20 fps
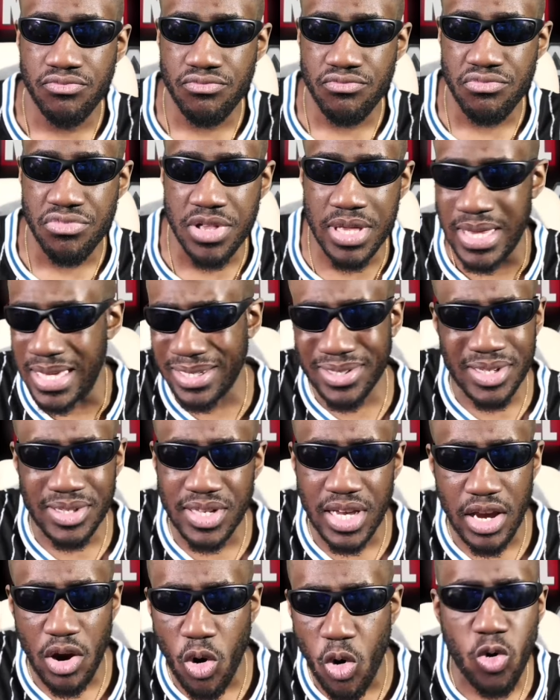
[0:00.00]
this is
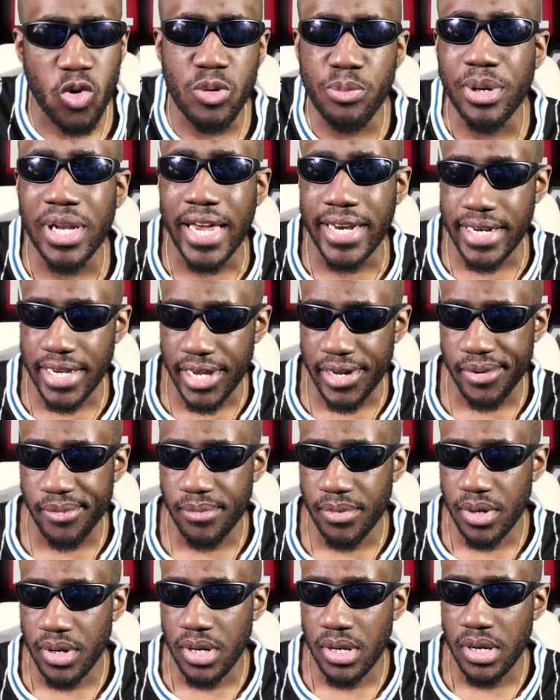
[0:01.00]
a horrible idea.
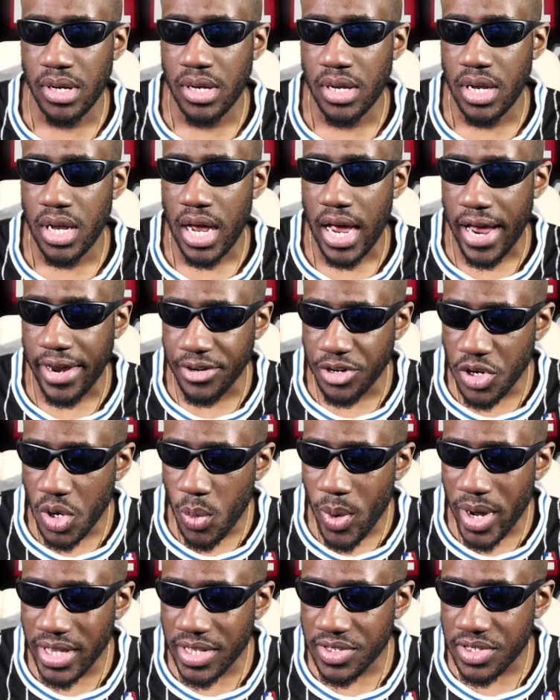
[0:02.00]
And you know
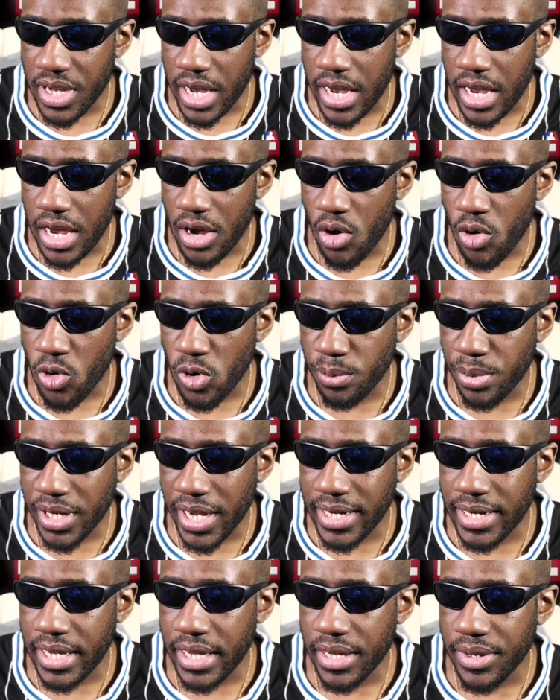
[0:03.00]
why this is a horrible
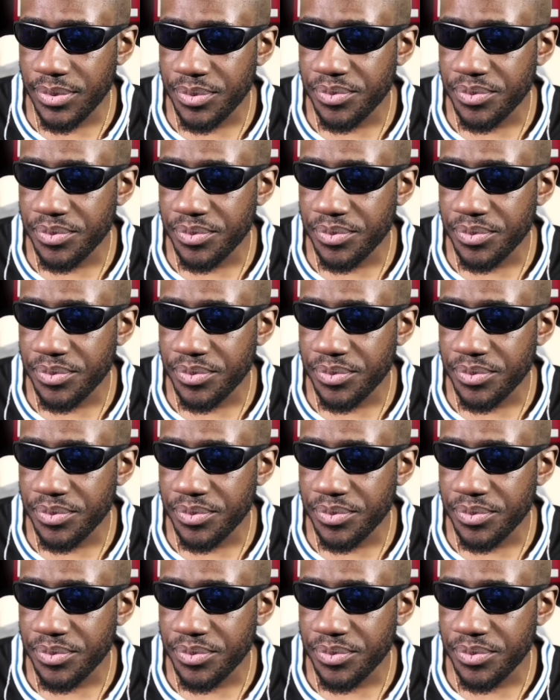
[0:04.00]
idea?